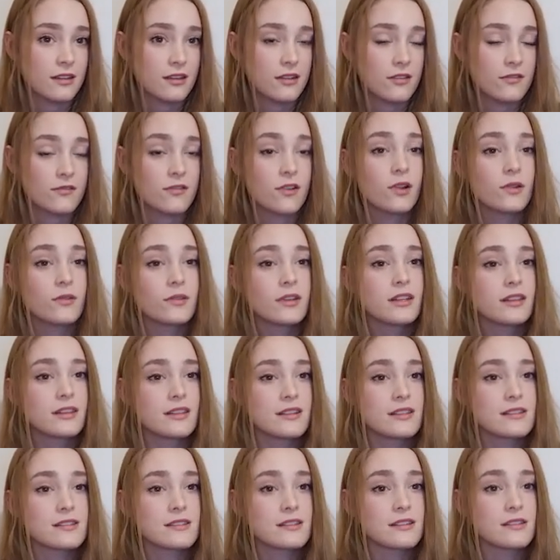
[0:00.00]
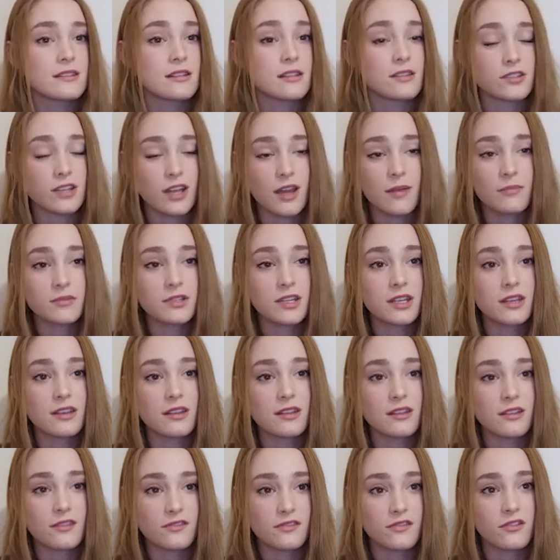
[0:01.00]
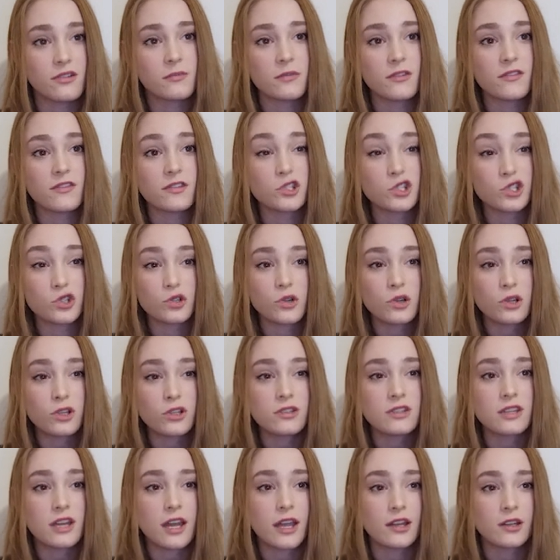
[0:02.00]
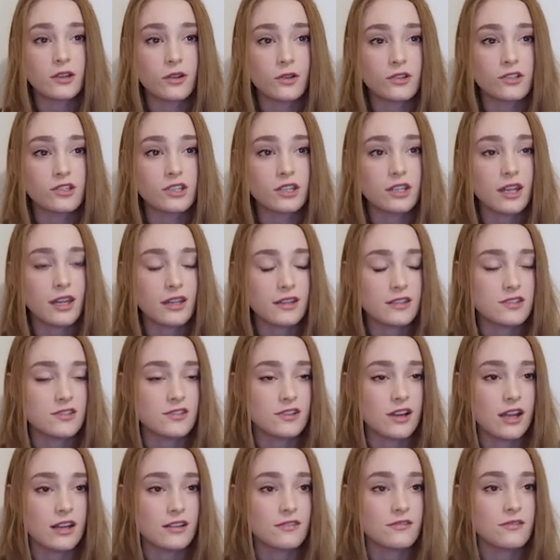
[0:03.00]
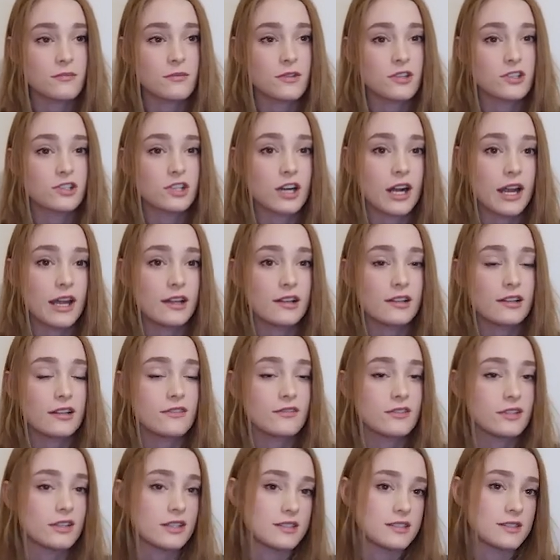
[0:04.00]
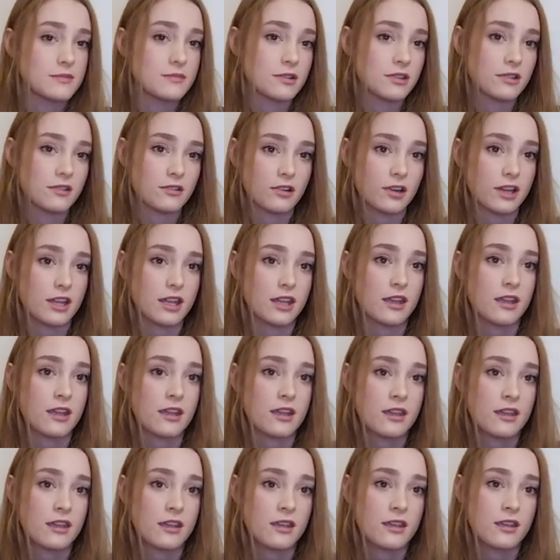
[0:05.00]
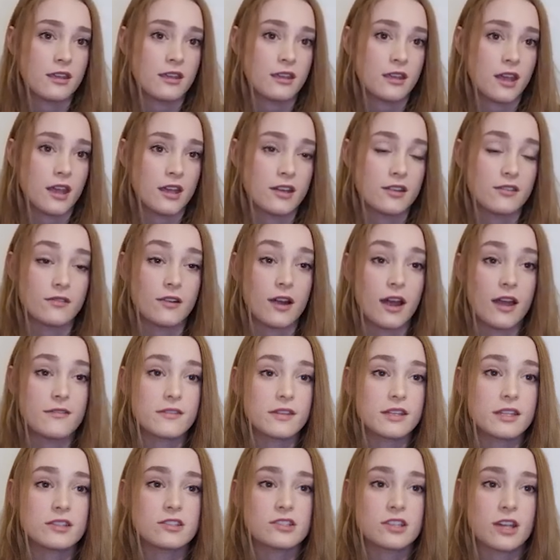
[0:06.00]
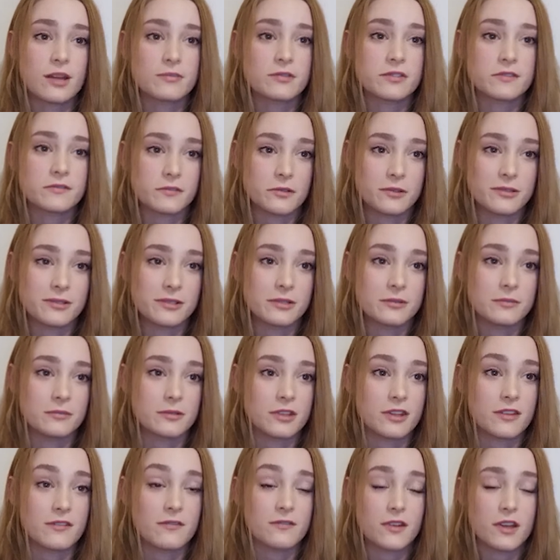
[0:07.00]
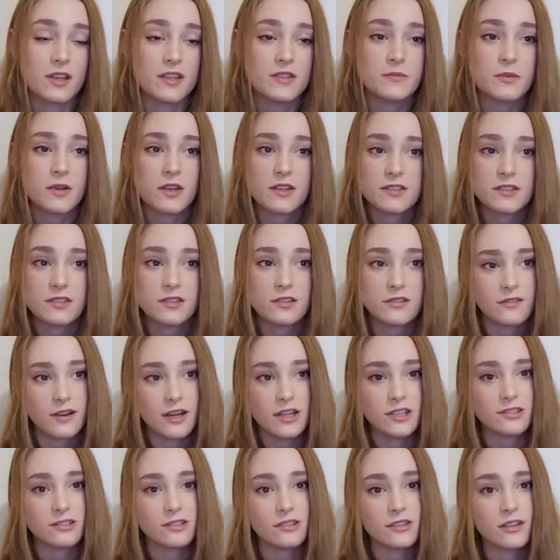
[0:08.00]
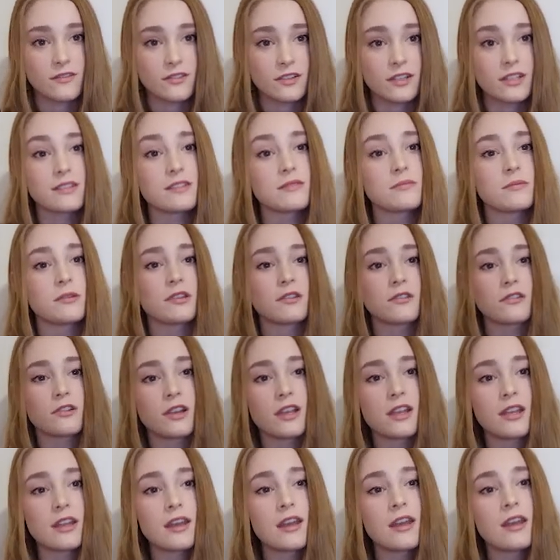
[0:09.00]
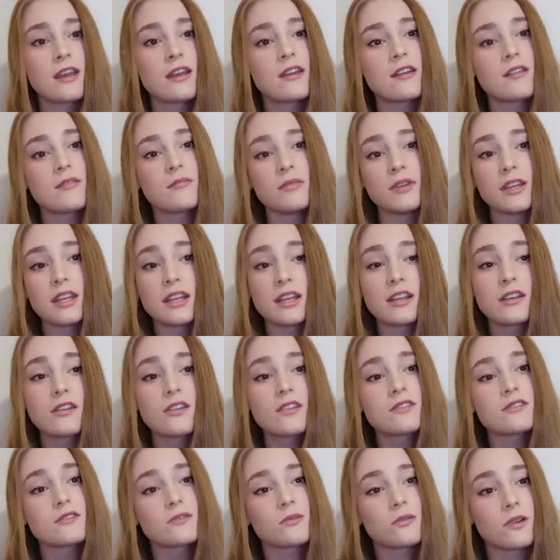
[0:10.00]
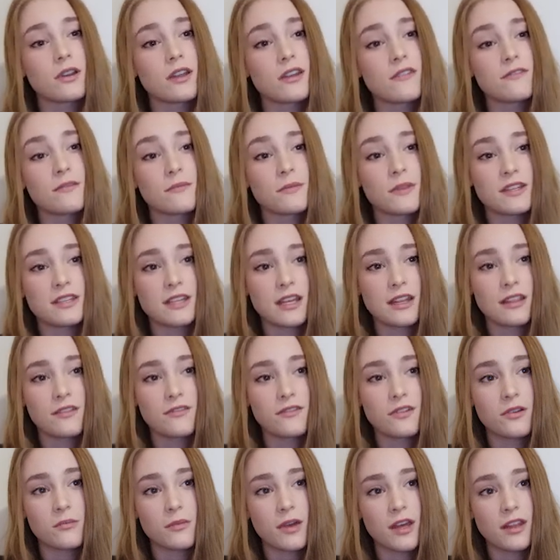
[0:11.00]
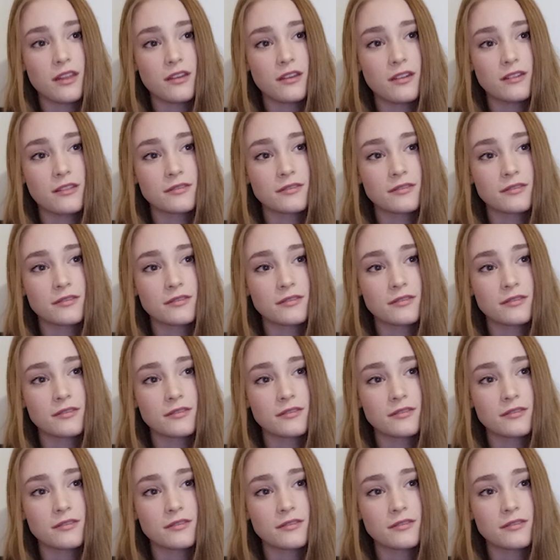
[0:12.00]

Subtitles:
Following this is a chapter in the form of a short dialogic extract from the trial of Elizabeth Cree, and arriving in Chapter 4 with the first-person narration of Elizabeth Cree, beginning her story from the death of her mother.